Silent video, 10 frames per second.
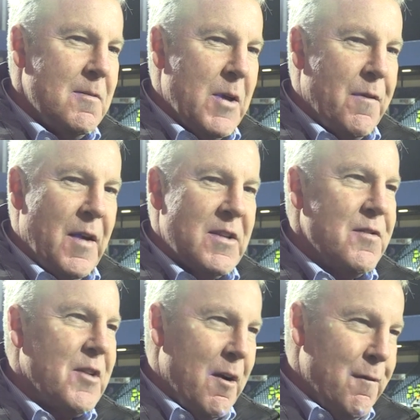be
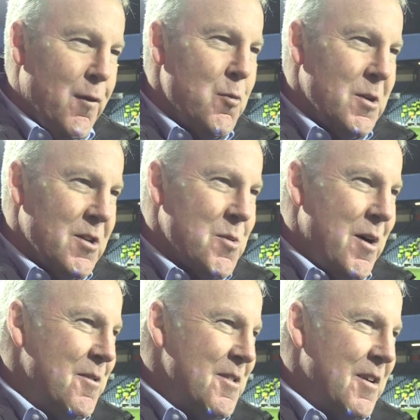effective going forward as
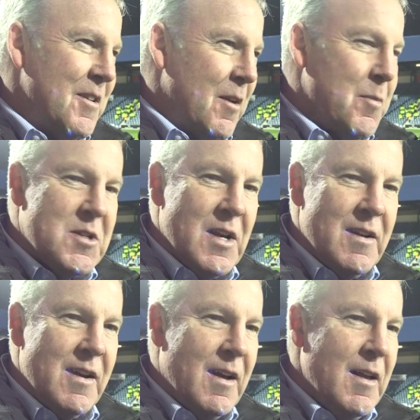well. And you know,
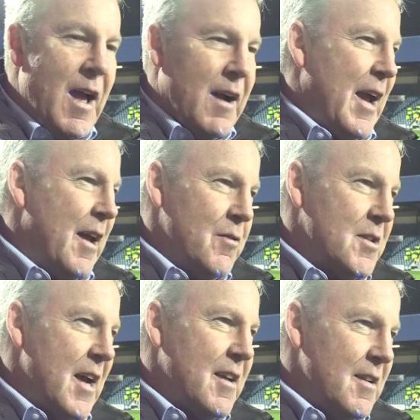particularly our
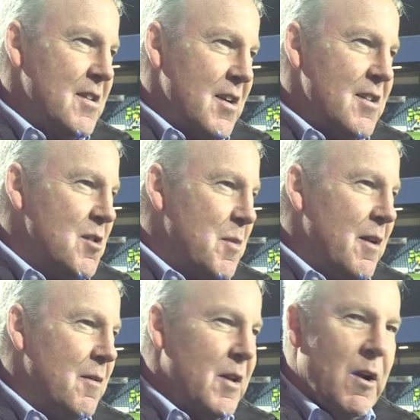counter-attacking this season has
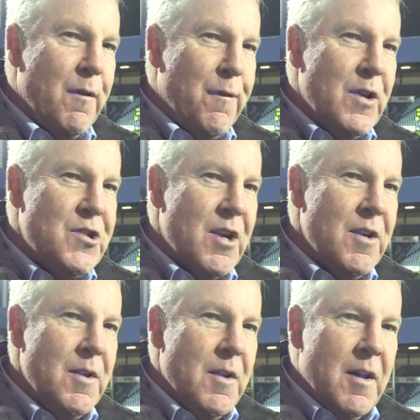been a feature,
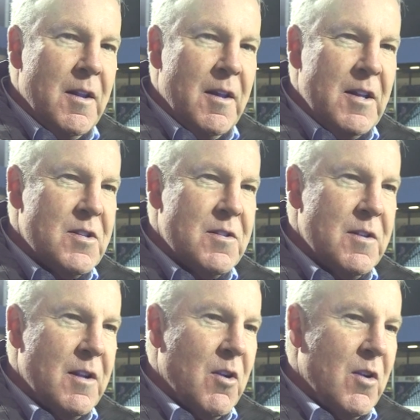and
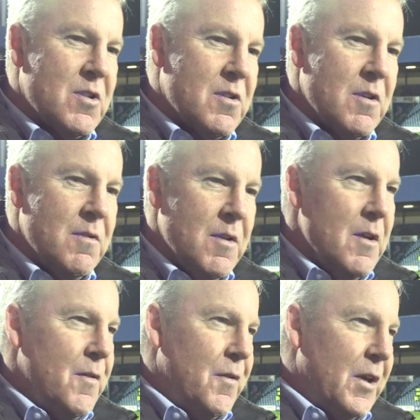it's, you know, got us
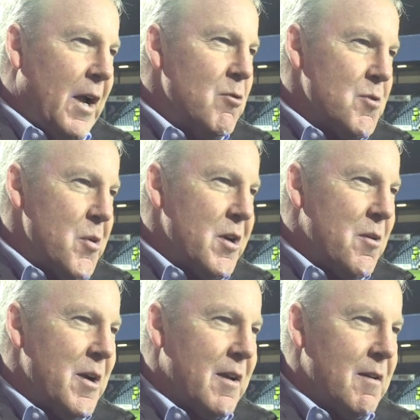50 goals pretty
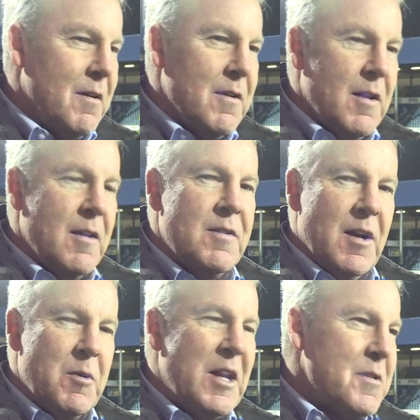quick. And
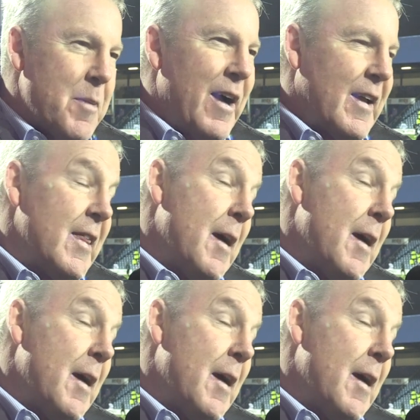you know, we need to be able to get